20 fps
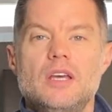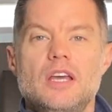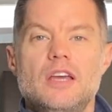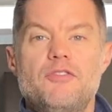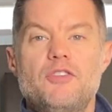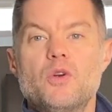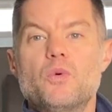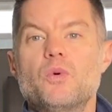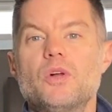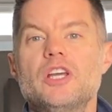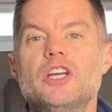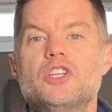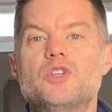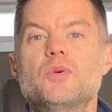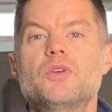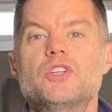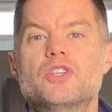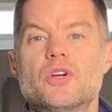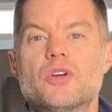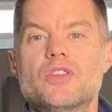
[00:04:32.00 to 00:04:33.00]
If you're willing
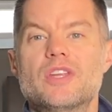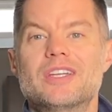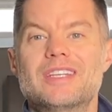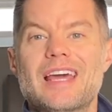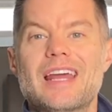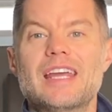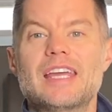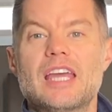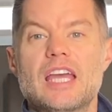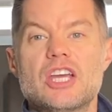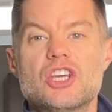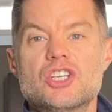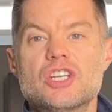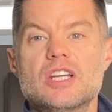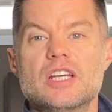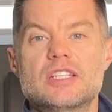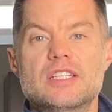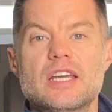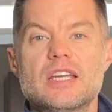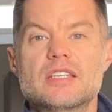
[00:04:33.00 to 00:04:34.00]
to endure the dedication
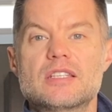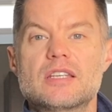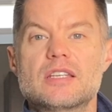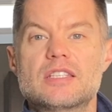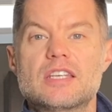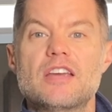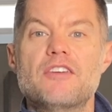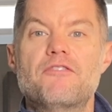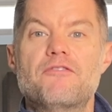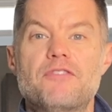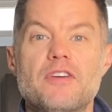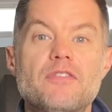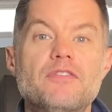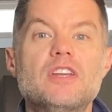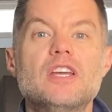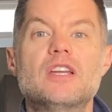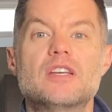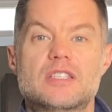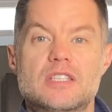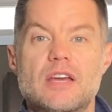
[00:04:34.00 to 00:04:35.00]
it takes to save
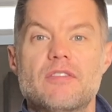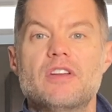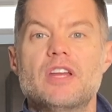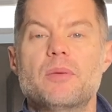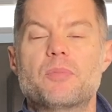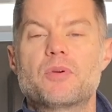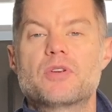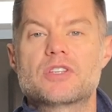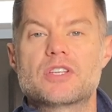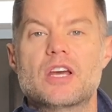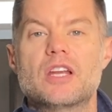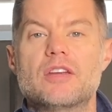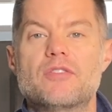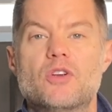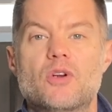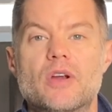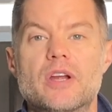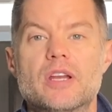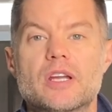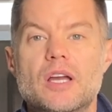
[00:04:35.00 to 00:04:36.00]
50 to 70% of
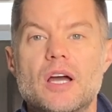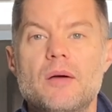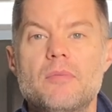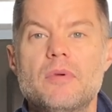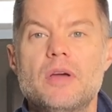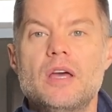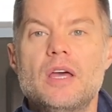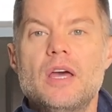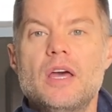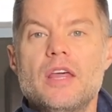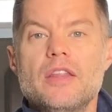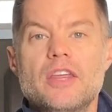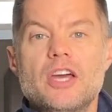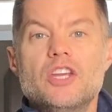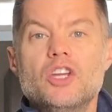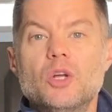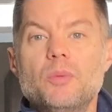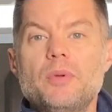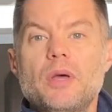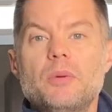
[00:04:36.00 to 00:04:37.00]
your income, then
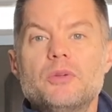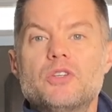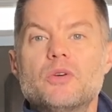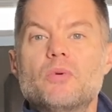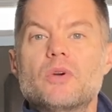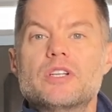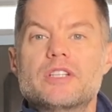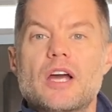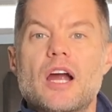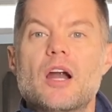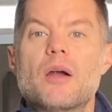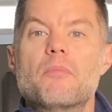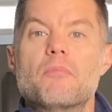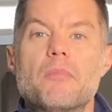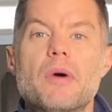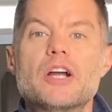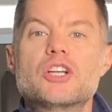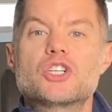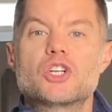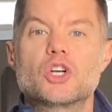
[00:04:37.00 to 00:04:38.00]
you'll be able to retire
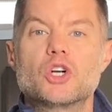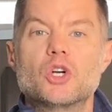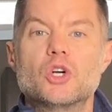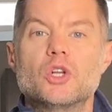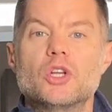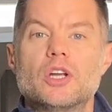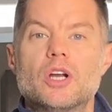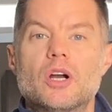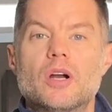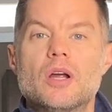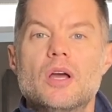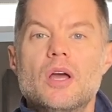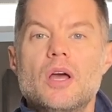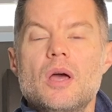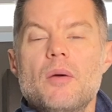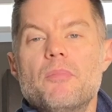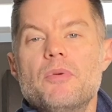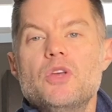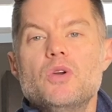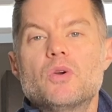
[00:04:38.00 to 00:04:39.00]
much earlier.
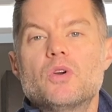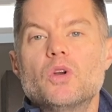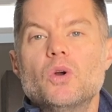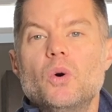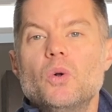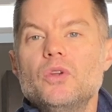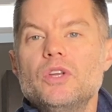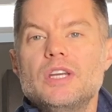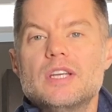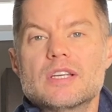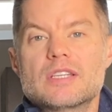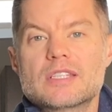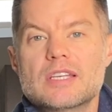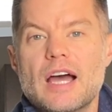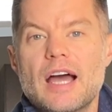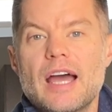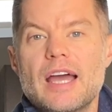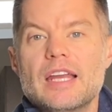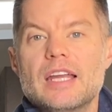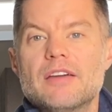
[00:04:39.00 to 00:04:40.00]
But you can only
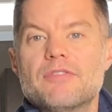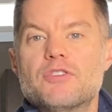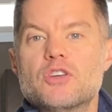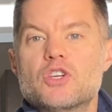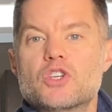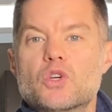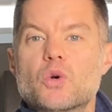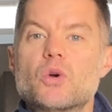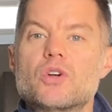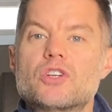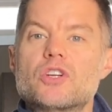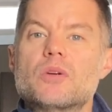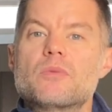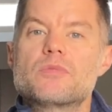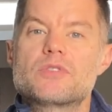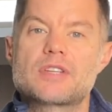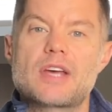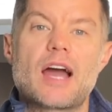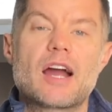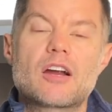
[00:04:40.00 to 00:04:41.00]
decide if the short-term
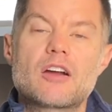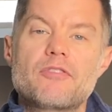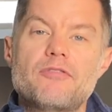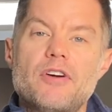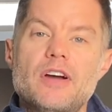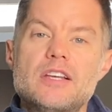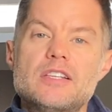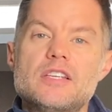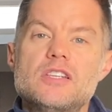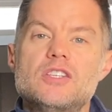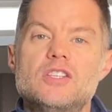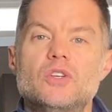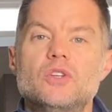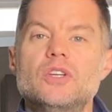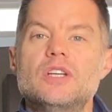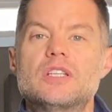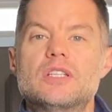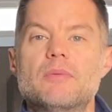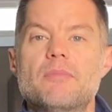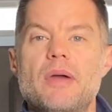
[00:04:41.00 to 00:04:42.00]
sacrifices you'll
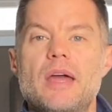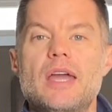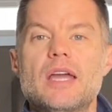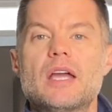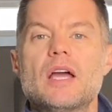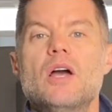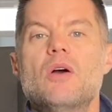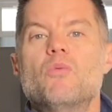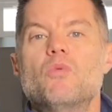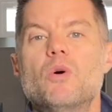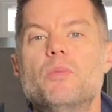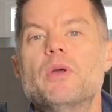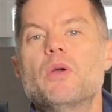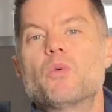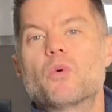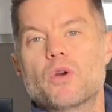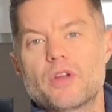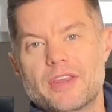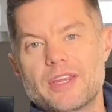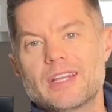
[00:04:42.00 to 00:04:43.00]
need to make will be
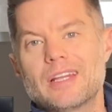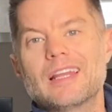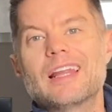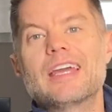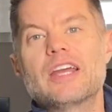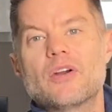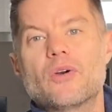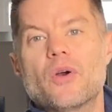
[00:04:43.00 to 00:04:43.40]
worth it later